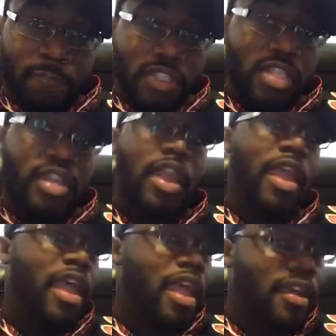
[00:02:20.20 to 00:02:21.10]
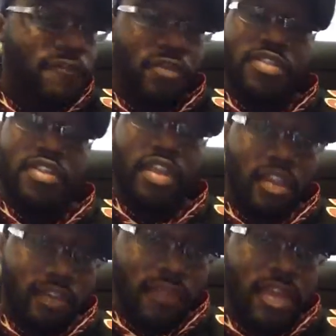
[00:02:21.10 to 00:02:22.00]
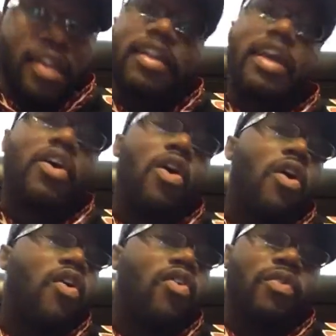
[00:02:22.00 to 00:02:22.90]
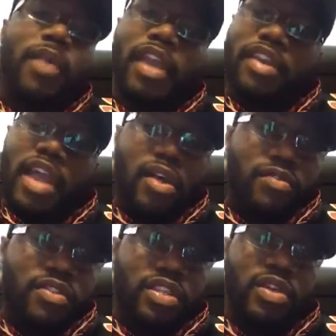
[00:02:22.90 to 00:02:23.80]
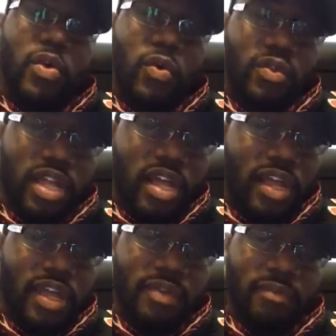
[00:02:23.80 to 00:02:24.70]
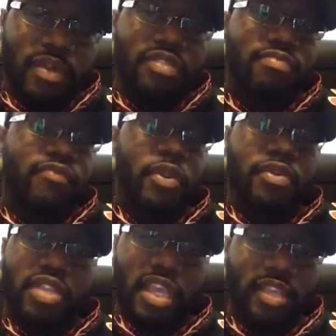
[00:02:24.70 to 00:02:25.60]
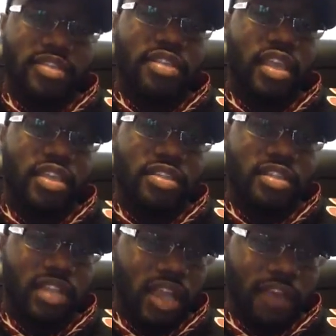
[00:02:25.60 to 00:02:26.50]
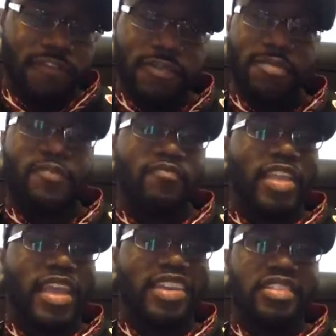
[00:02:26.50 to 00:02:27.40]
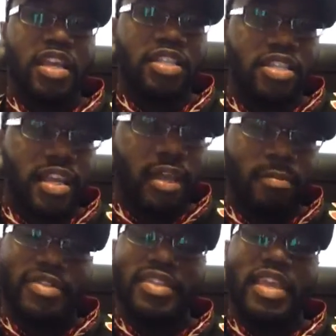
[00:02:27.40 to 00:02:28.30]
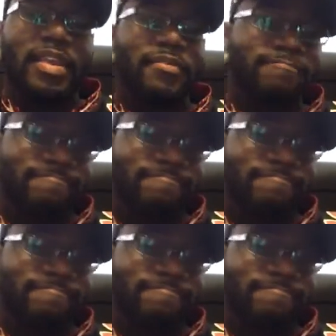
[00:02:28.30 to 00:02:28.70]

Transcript: did everything, got all the way down to the goal line with 13 seconds left, had a touchdown, but then,